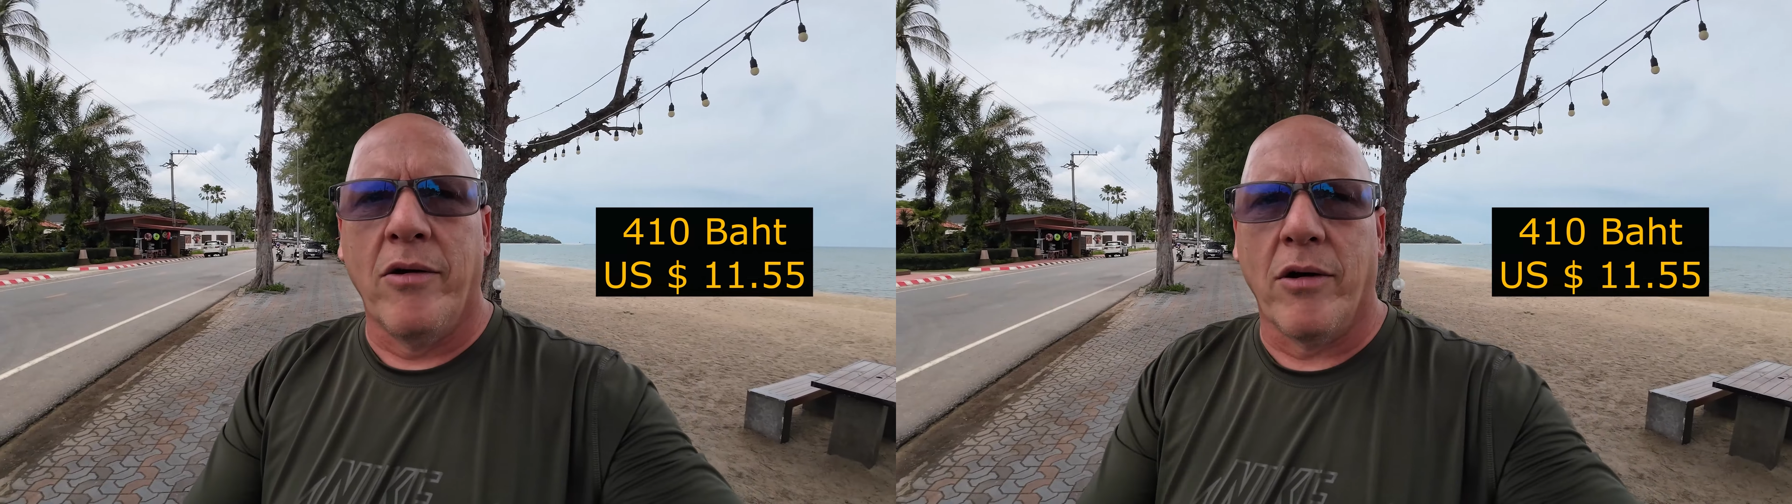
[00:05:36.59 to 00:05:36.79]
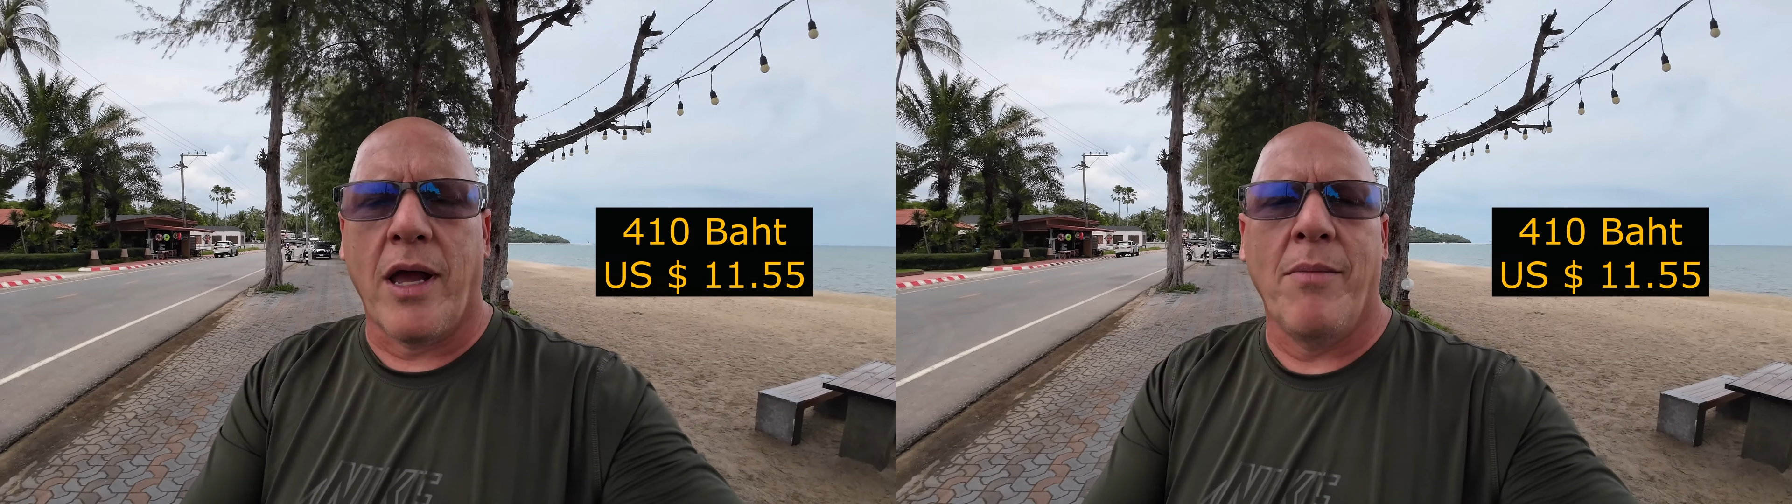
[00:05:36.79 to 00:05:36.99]

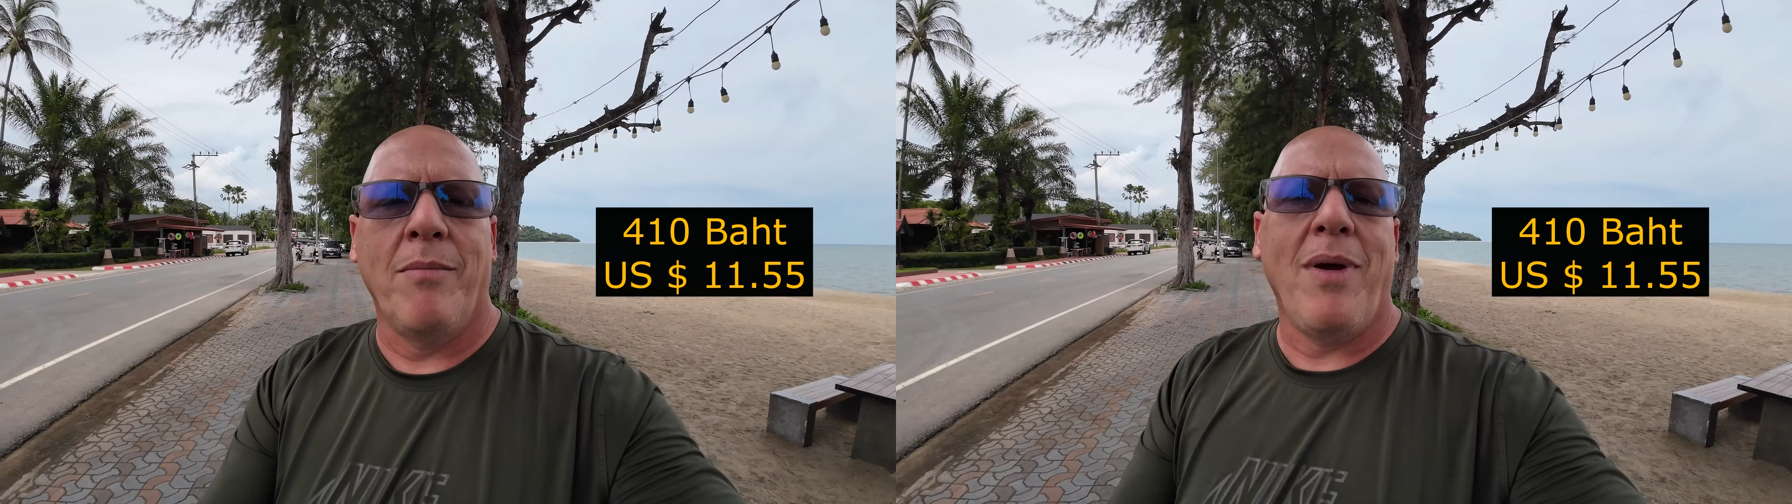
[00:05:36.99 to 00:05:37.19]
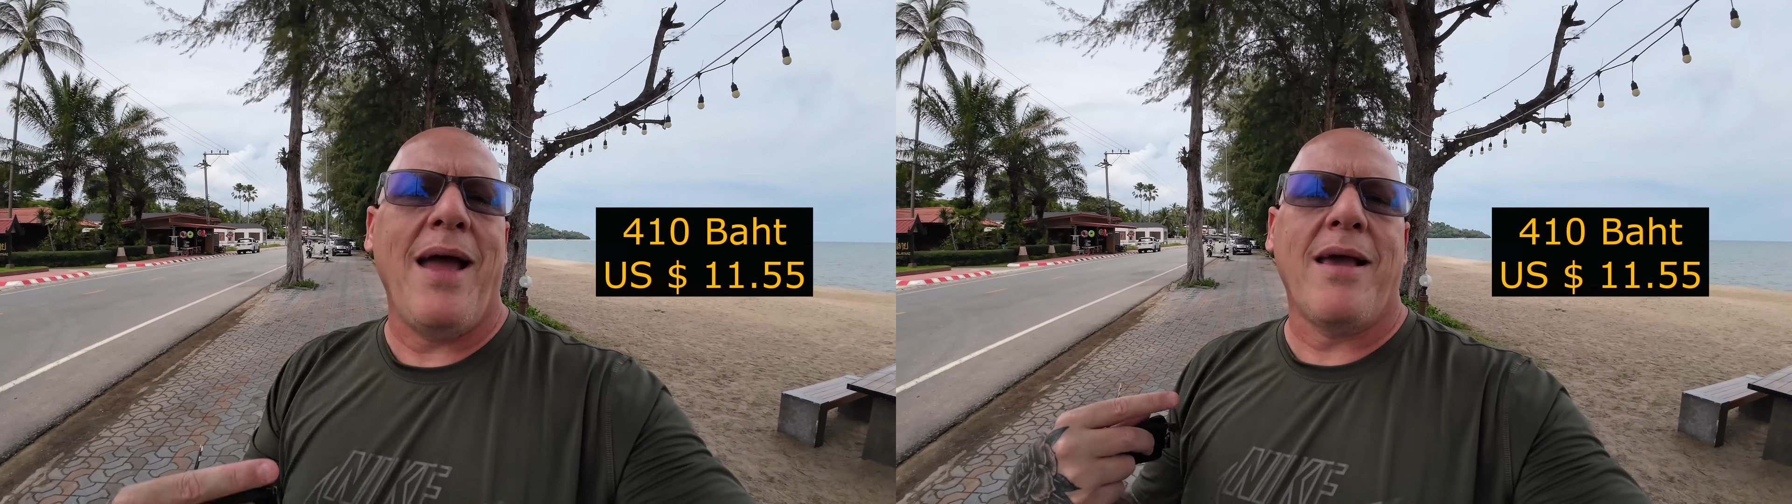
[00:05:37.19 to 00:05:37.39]
or
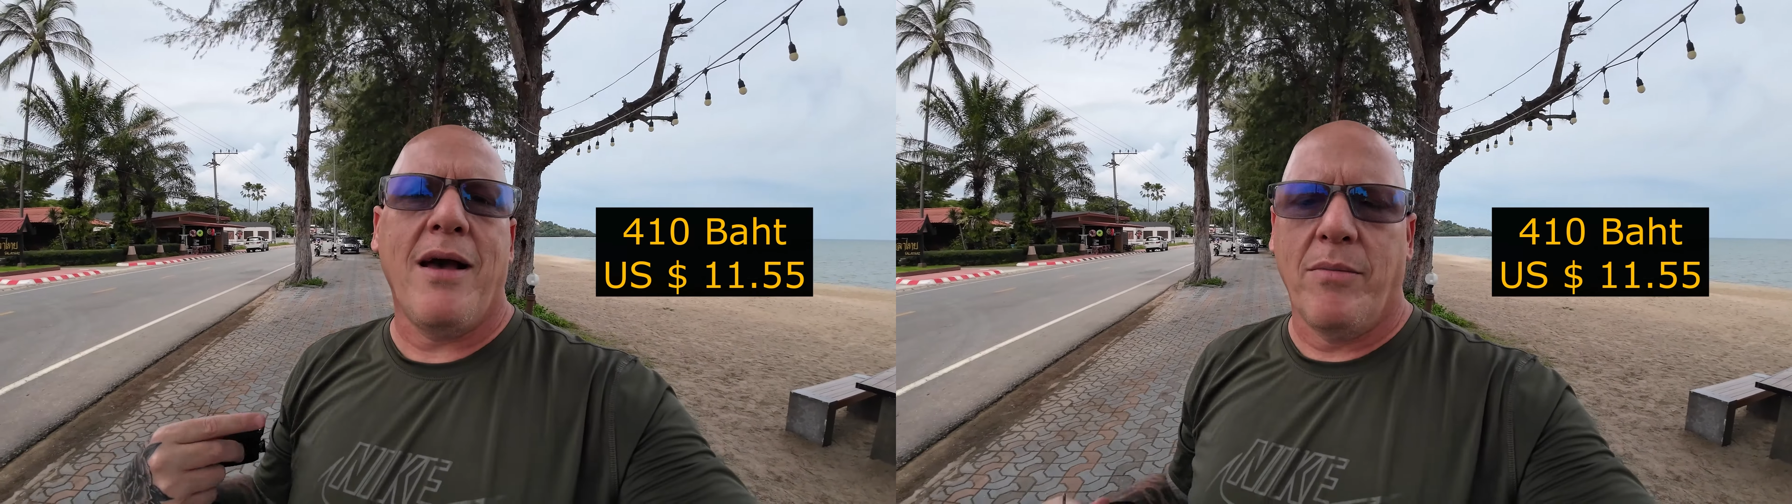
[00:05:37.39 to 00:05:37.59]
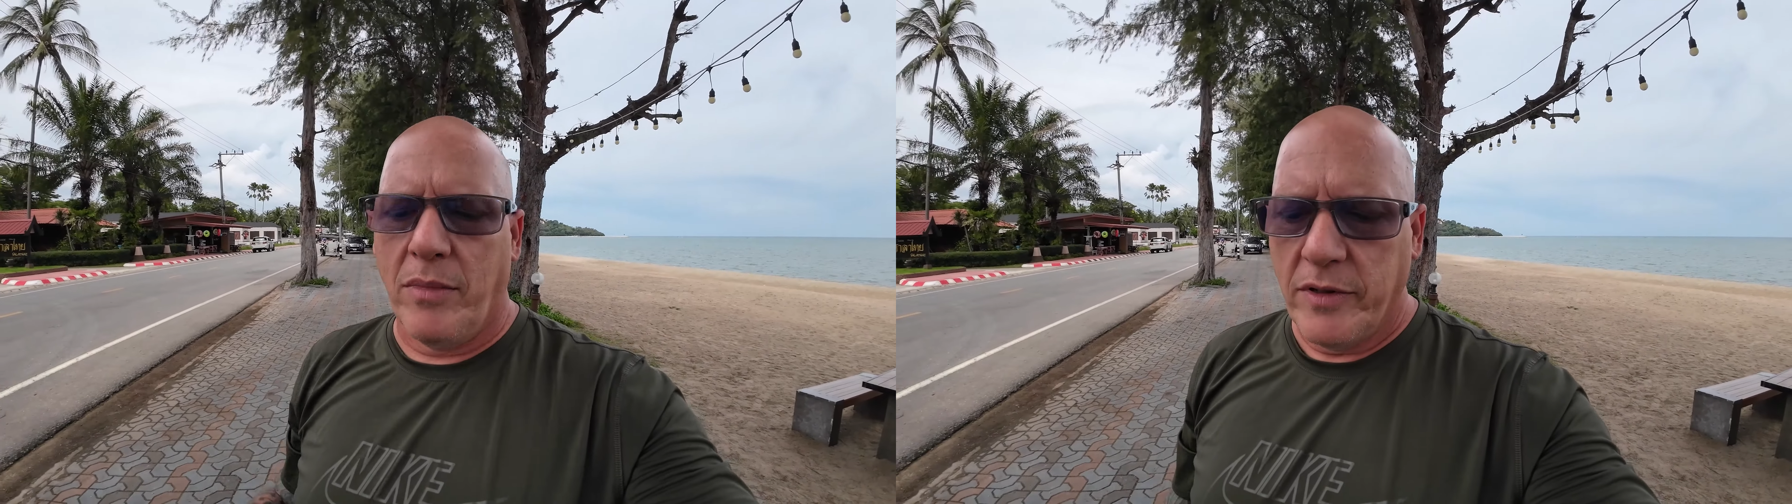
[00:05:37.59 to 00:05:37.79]
coming back
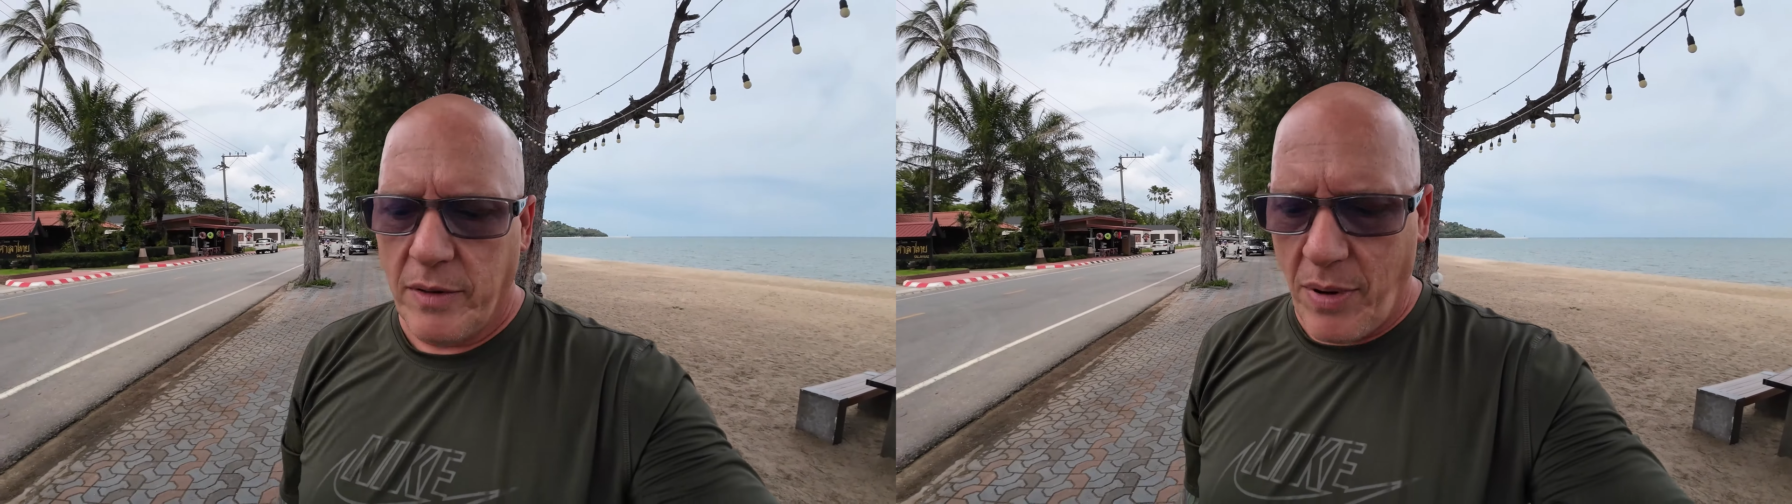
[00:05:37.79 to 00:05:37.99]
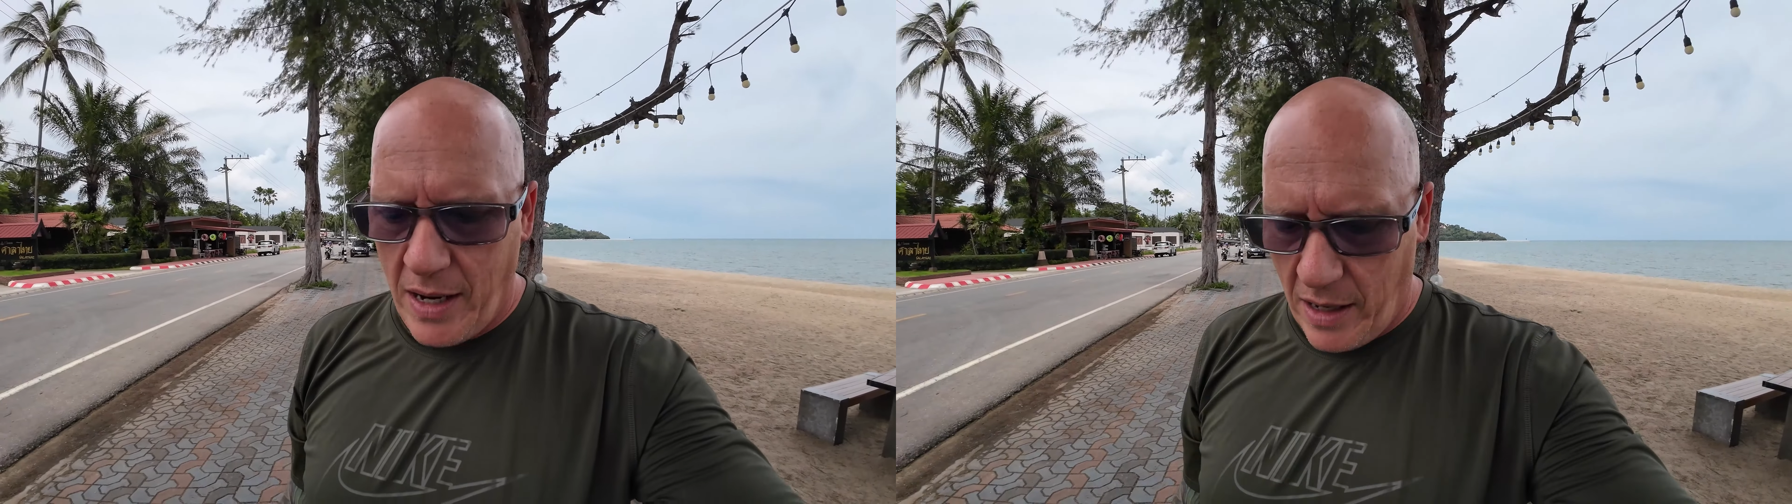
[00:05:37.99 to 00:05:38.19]
up
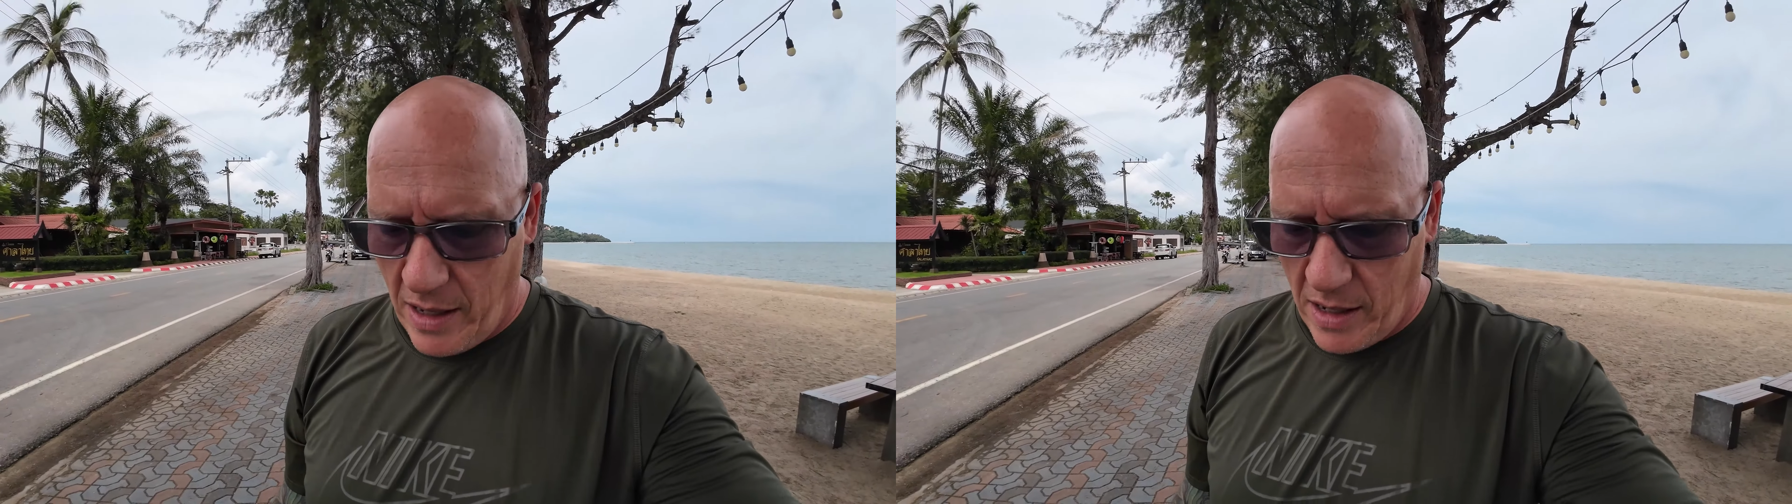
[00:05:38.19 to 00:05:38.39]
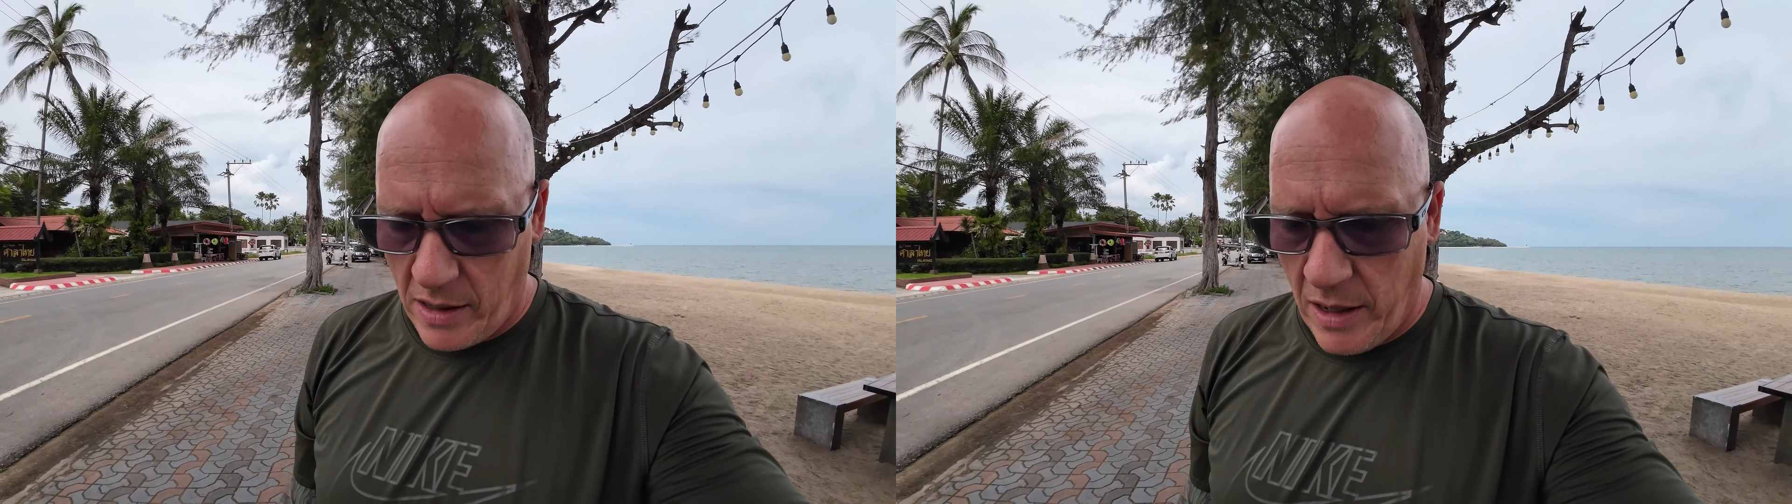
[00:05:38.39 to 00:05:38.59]
to
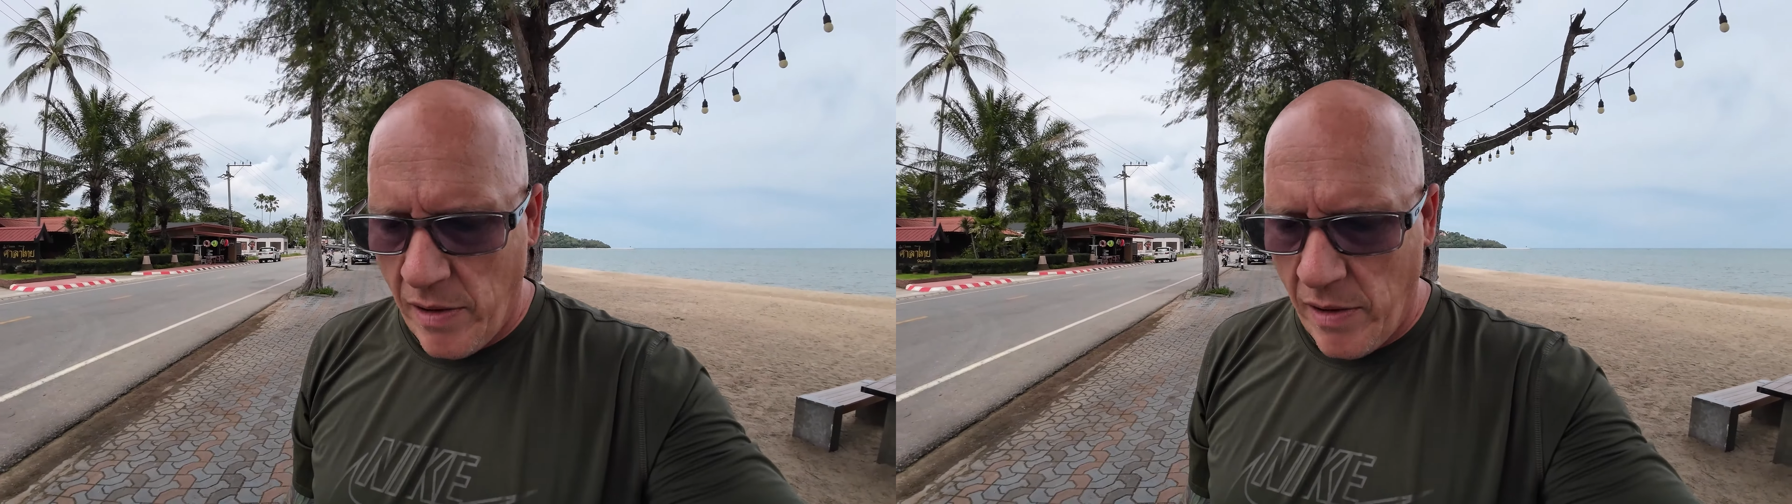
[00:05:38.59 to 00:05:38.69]
Bangkok,